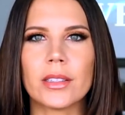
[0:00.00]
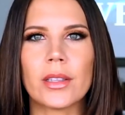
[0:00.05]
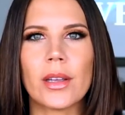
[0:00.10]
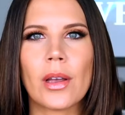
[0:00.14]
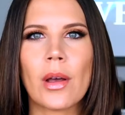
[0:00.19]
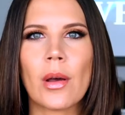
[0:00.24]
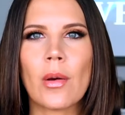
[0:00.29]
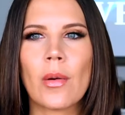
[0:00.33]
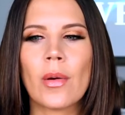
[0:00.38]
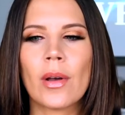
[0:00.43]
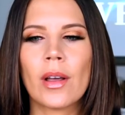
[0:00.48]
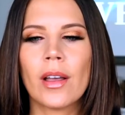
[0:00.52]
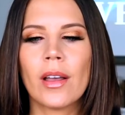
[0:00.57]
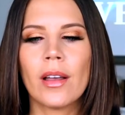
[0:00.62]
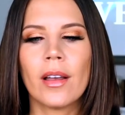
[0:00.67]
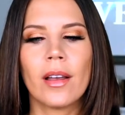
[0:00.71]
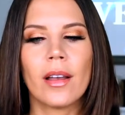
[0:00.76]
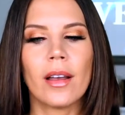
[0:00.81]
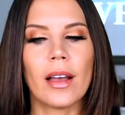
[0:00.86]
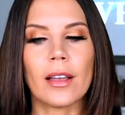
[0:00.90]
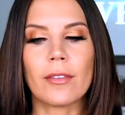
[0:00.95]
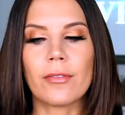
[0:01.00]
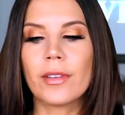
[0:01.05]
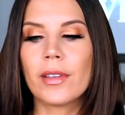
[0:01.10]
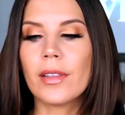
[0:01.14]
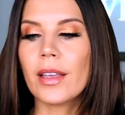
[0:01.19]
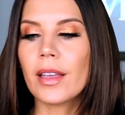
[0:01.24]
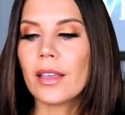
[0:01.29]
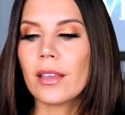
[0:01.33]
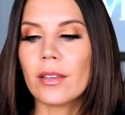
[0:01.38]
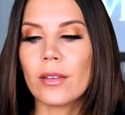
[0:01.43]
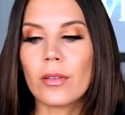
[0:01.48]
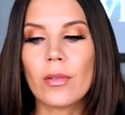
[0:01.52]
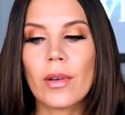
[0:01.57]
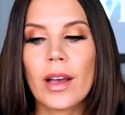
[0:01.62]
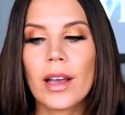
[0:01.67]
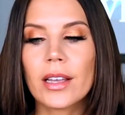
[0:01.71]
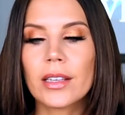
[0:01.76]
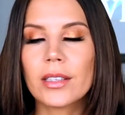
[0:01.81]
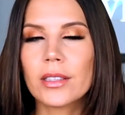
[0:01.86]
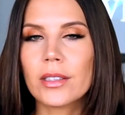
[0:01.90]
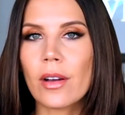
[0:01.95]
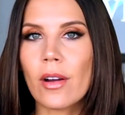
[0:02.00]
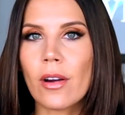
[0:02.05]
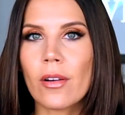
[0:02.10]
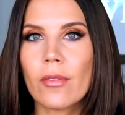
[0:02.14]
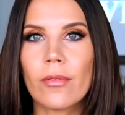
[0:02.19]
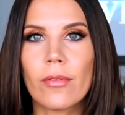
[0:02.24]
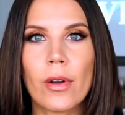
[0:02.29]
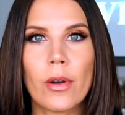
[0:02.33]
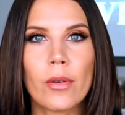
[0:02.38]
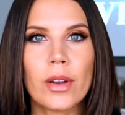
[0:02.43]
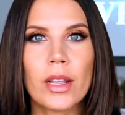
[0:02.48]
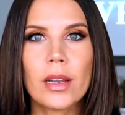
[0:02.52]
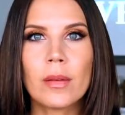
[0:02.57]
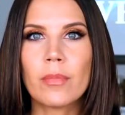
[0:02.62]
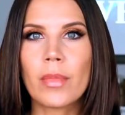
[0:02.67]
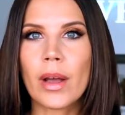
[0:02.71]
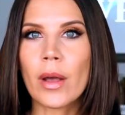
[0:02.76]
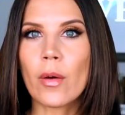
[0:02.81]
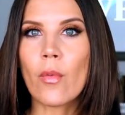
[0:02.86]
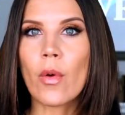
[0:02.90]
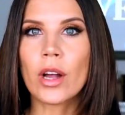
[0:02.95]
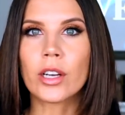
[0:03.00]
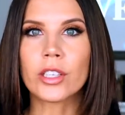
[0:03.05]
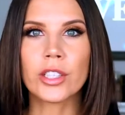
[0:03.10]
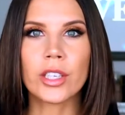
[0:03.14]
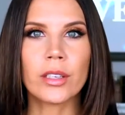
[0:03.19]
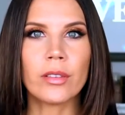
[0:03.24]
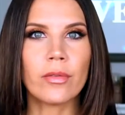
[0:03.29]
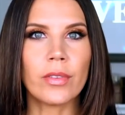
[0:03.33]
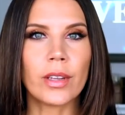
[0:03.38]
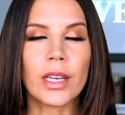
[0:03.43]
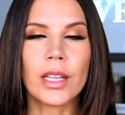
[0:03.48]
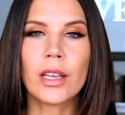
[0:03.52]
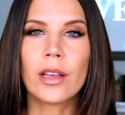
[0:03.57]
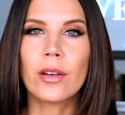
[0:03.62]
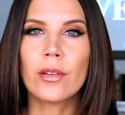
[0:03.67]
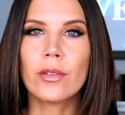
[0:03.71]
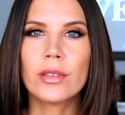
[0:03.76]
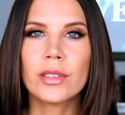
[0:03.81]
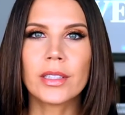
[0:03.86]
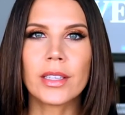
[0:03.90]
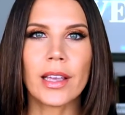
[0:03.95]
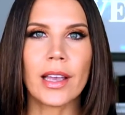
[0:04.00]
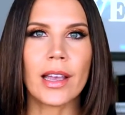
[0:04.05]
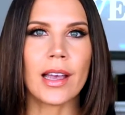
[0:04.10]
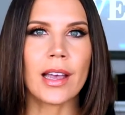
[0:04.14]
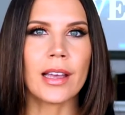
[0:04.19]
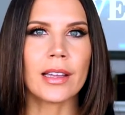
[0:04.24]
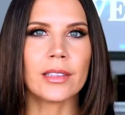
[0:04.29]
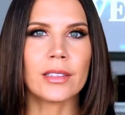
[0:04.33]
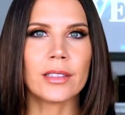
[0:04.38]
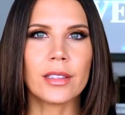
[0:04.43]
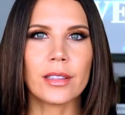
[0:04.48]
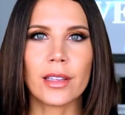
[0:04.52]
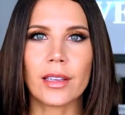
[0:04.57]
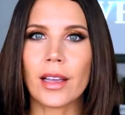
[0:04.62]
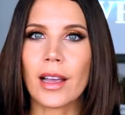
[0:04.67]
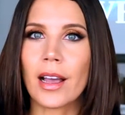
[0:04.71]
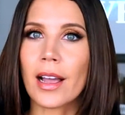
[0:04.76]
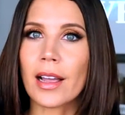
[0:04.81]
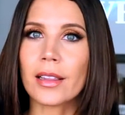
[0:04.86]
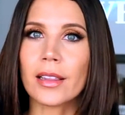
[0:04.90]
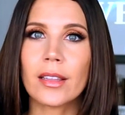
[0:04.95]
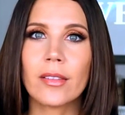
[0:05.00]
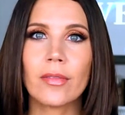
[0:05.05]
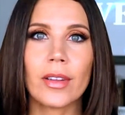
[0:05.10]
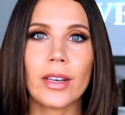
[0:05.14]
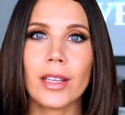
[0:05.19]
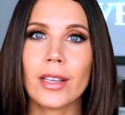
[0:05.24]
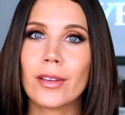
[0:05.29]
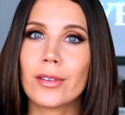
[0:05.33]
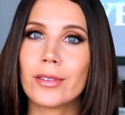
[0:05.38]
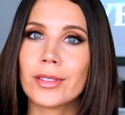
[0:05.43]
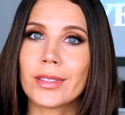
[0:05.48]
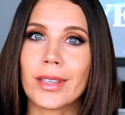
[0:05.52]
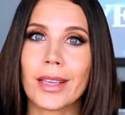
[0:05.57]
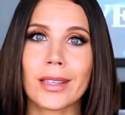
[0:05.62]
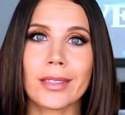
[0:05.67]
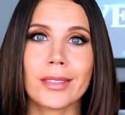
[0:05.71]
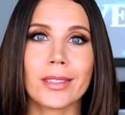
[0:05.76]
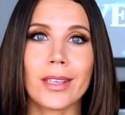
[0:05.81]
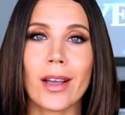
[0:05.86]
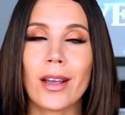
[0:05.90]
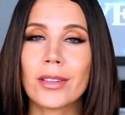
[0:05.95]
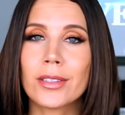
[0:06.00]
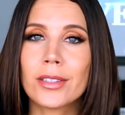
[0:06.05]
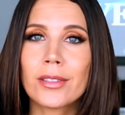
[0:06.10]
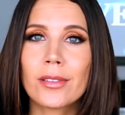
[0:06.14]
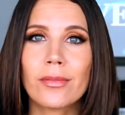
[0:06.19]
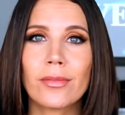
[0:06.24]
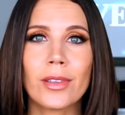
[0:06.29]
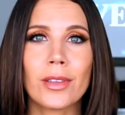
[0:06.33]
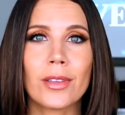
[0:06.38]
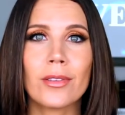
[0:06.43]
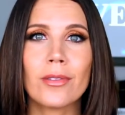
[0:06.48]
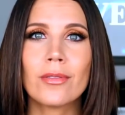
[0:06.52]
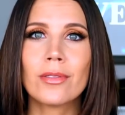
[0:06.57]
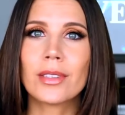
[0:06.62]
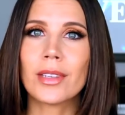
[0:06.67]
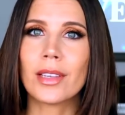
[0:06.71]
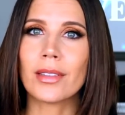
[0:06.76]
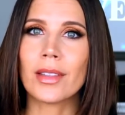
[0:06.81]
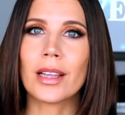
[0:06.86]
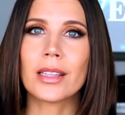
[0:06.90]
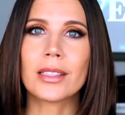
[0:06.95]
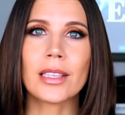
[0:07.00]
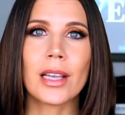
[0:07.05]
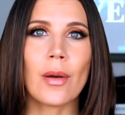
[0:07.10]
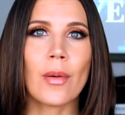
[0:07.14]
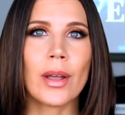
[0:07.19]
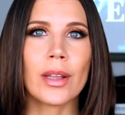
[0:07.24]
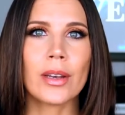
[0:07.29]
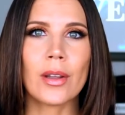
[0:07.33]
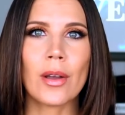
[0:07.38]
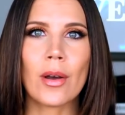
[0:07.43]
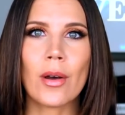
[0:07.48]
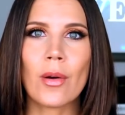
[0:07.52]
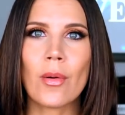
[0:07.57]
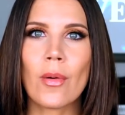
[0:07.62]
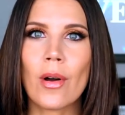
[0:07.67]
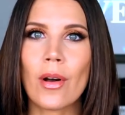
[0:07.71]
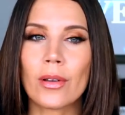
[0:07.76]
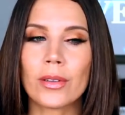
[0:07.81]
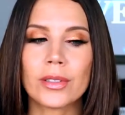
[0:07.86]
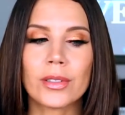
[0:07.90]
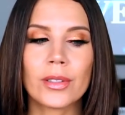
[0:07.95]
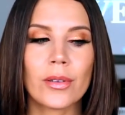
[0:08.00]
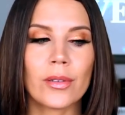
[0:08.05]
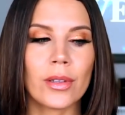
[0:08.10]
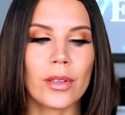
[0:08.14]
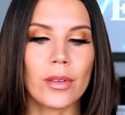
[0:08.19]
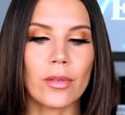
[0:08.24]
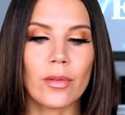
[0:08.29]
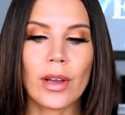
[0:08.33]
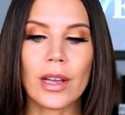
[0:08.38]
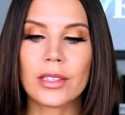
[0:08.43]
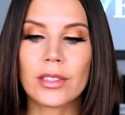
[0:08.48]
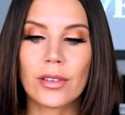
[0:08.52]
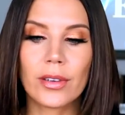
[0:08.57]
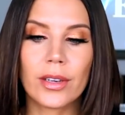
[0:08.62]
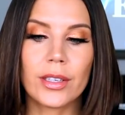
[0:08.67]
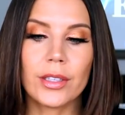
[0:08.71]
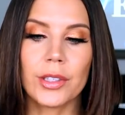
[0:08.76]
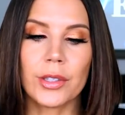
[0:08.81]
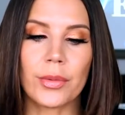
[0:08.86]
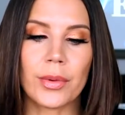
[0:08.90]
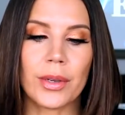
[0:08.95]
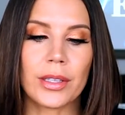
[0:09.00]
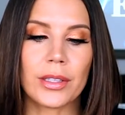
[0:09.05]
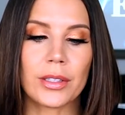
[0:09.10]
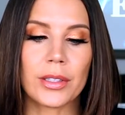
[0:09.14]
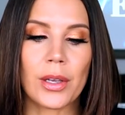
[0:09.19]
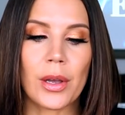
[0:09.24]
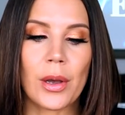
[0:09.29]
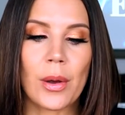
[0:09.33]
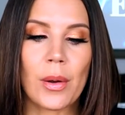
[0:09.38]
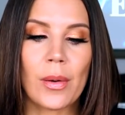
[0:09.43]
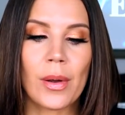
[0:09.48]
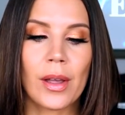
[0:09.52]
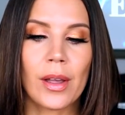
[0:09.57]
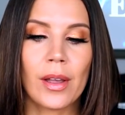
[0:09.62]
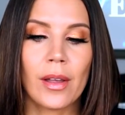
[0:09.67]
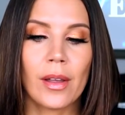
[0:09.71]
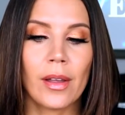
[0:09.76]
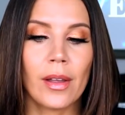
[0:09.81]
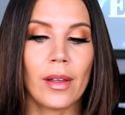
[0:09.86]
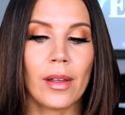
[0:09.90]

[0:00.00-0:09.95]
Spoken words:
So I feel like you guys are voting by watching videos and the Kylie videos get tons of views, and that's how I know also that you guys are into it. So